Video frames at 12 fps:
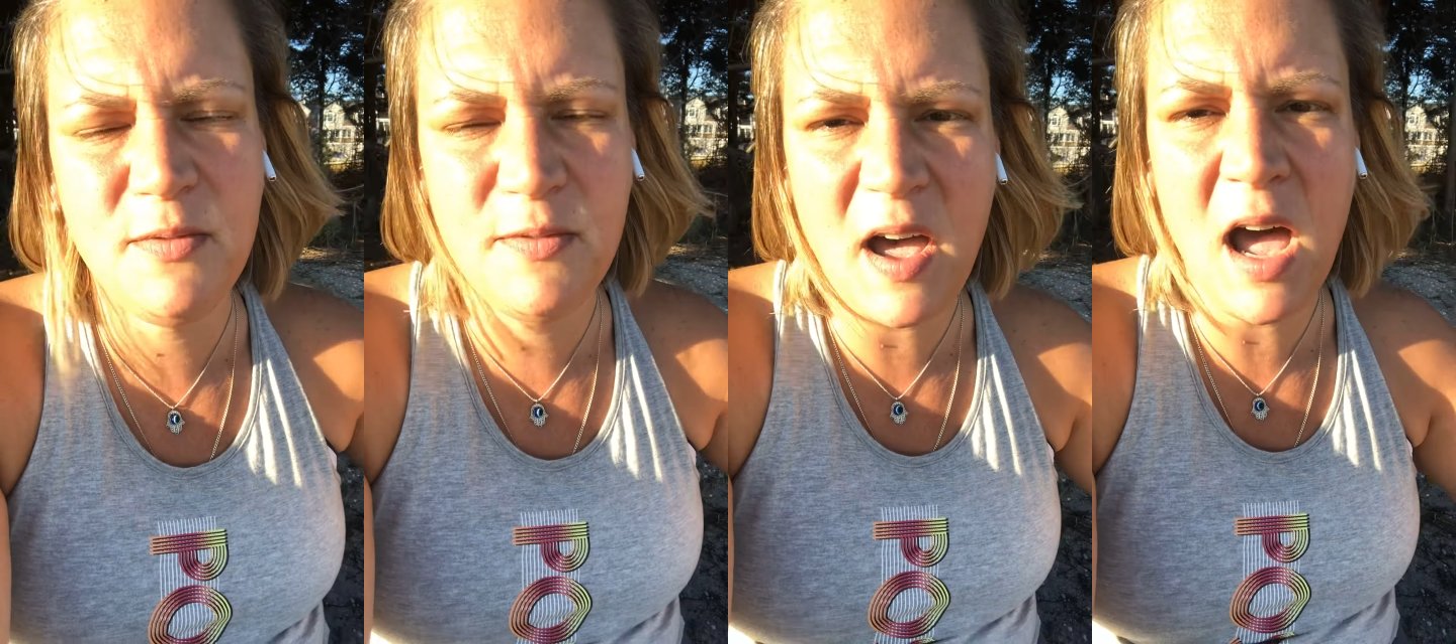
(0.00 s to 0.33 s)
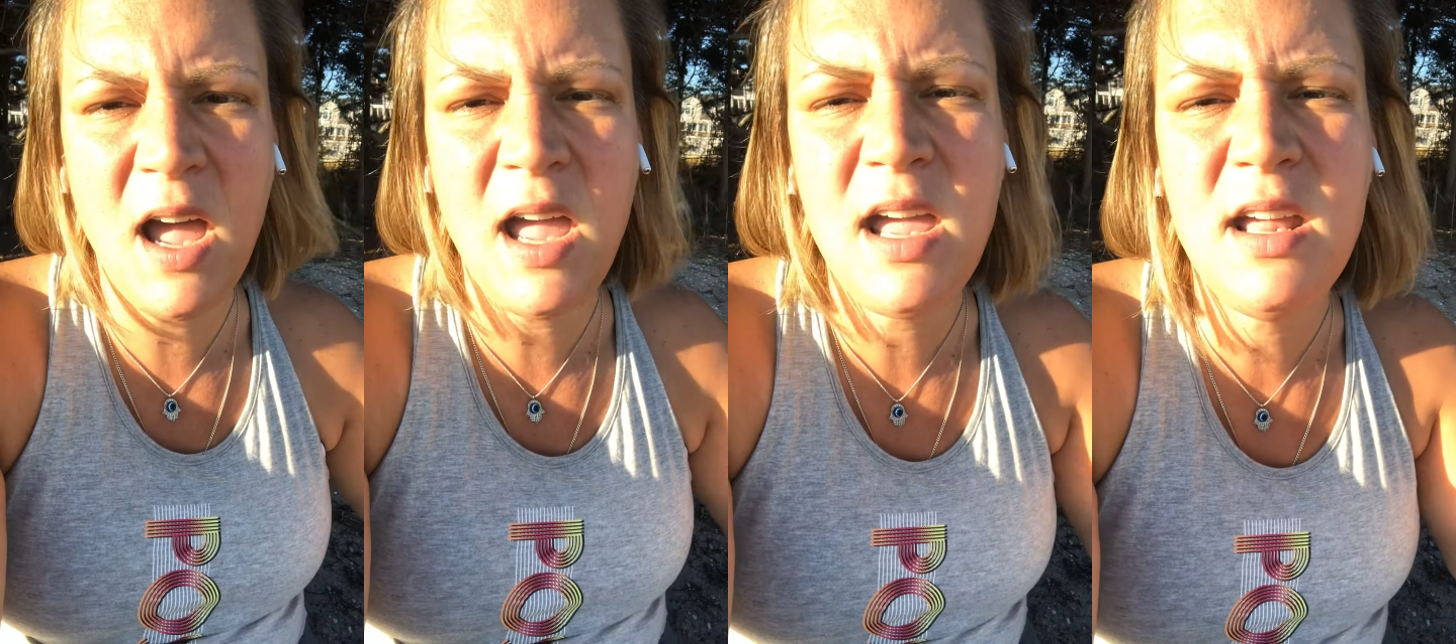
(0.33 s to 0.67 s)

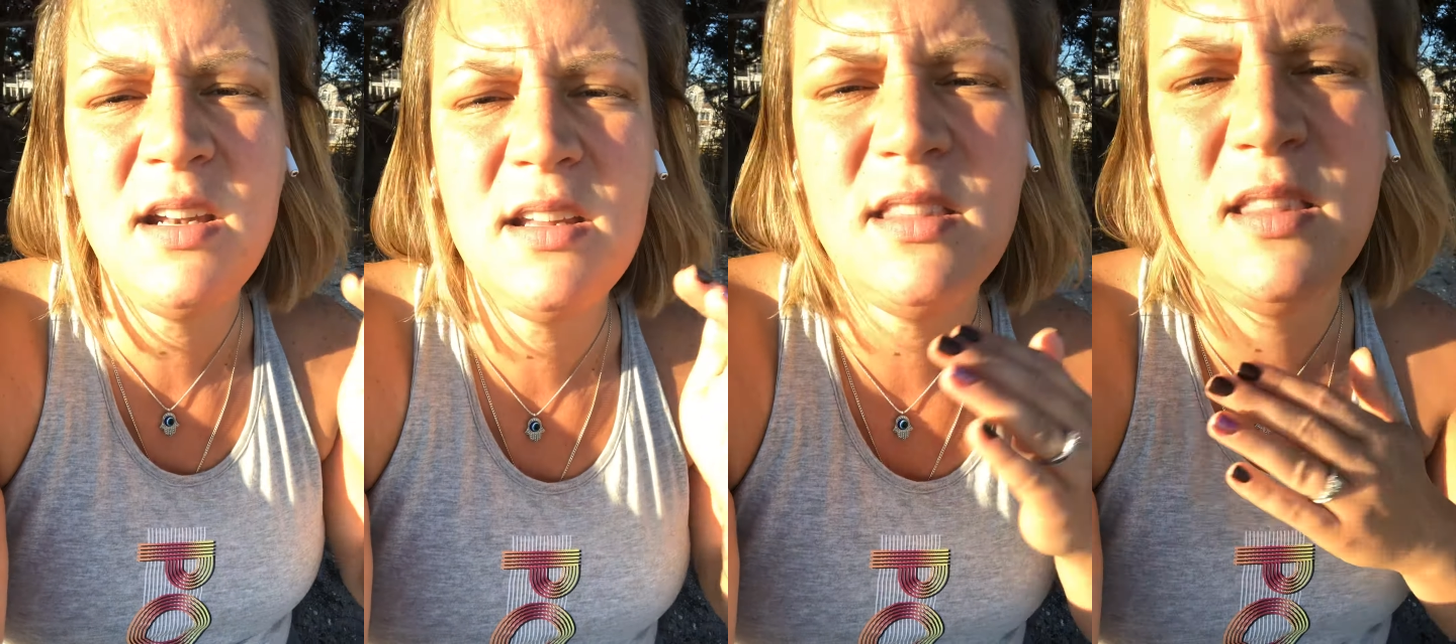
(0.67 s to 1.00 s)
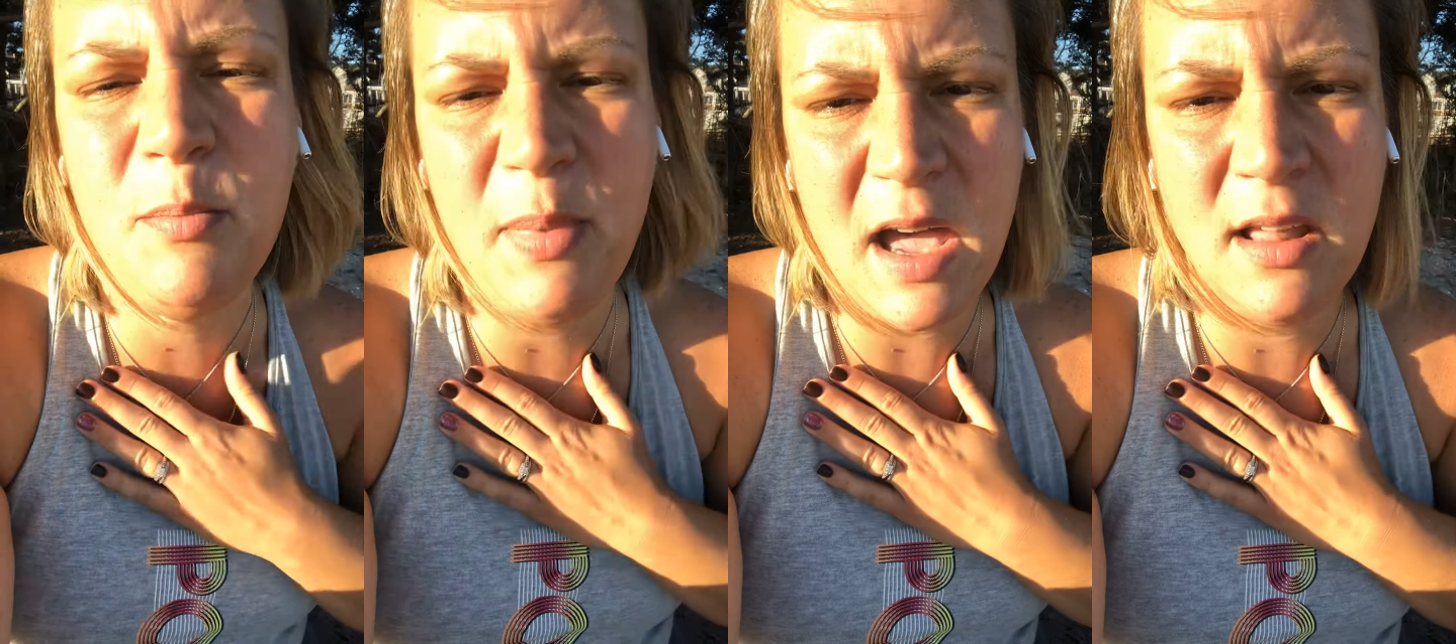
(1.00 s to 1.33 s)
Find
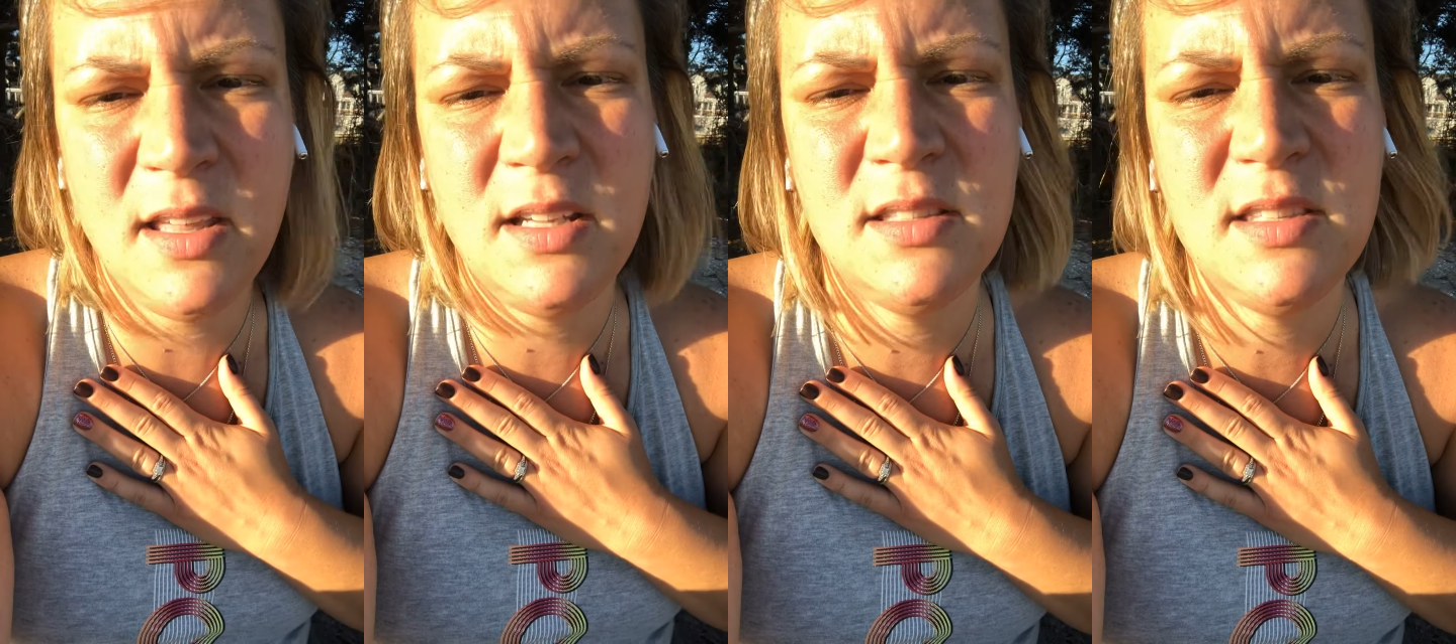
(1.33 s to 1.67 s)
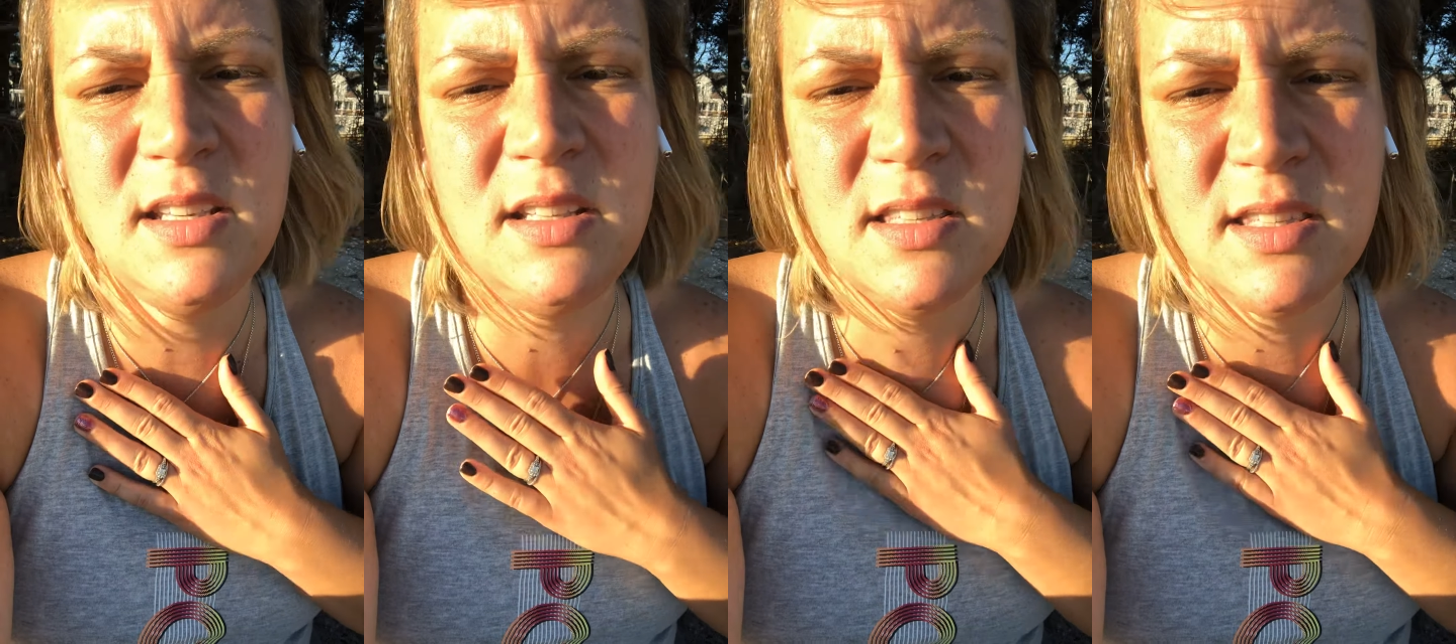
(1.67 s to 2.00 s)
the balance
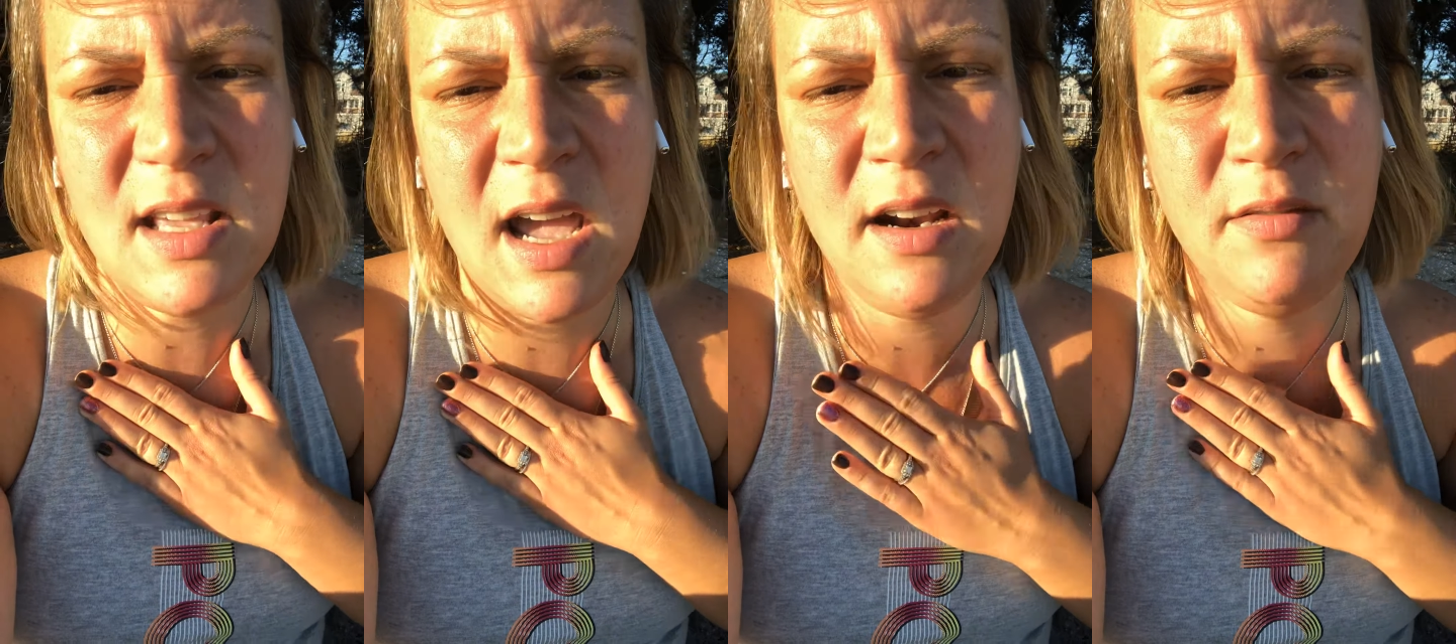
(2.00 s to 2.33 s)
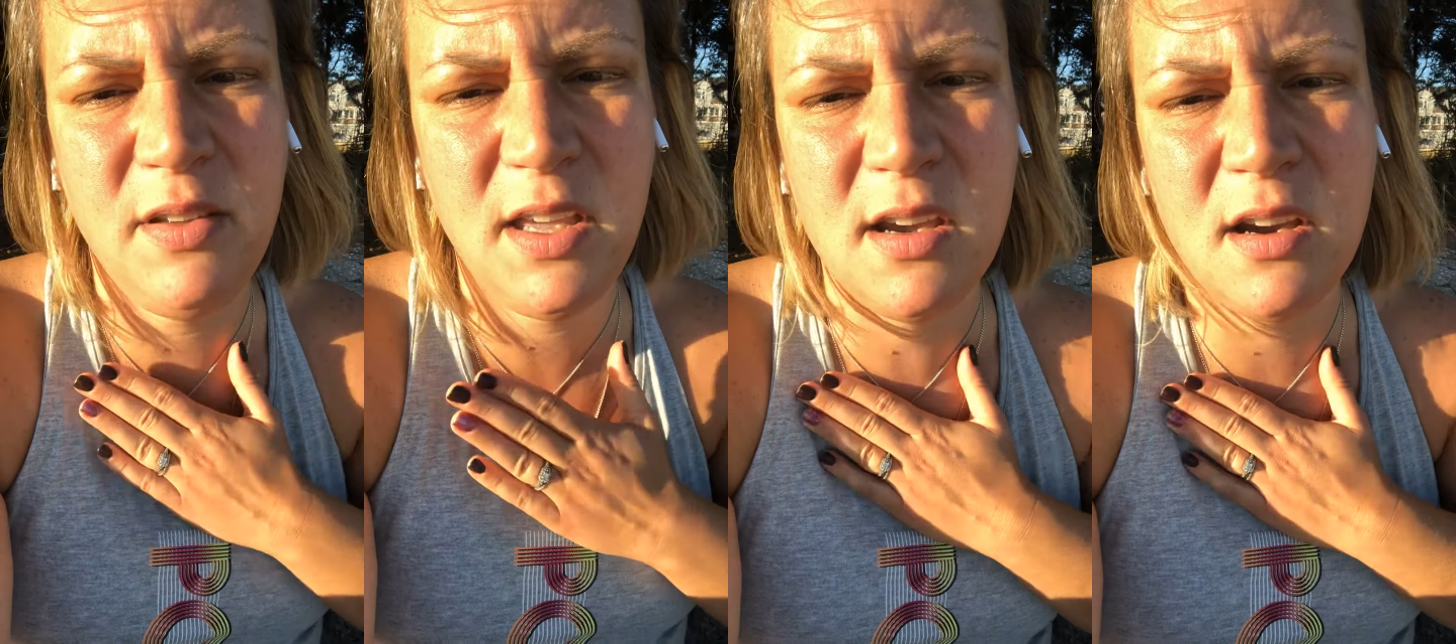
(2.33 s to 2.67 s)
inside of
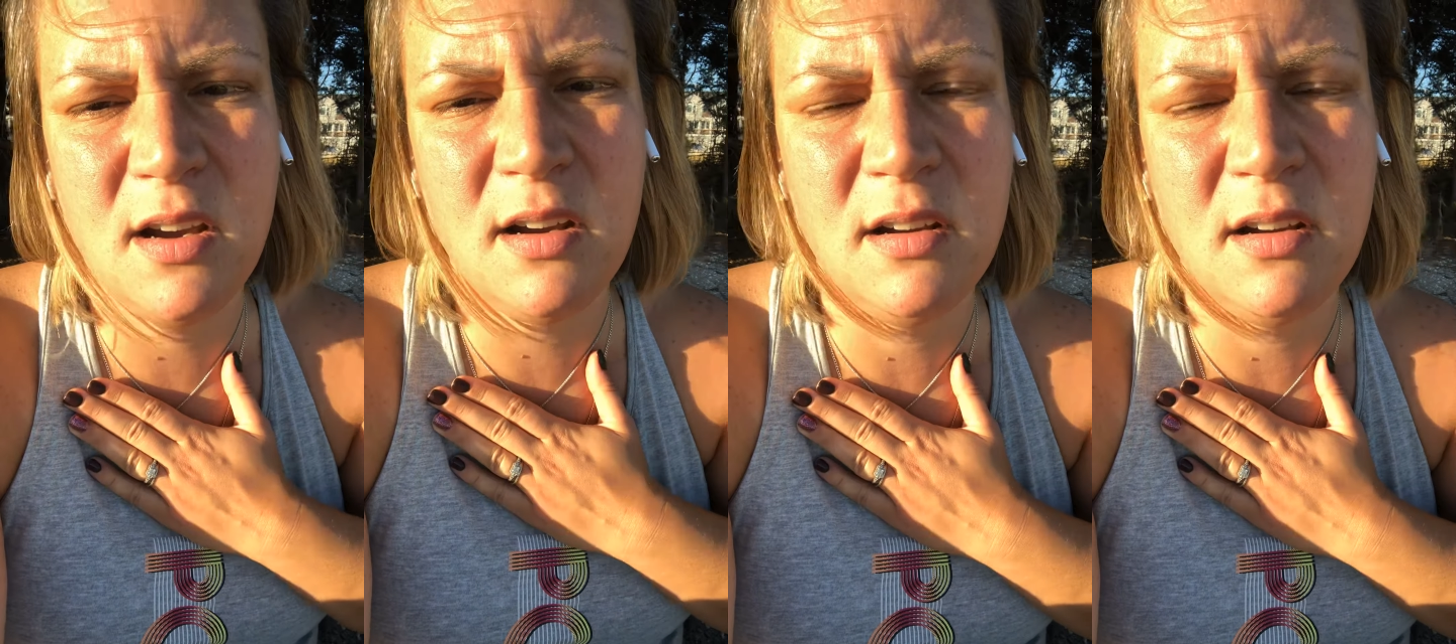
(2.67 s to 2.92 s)
you.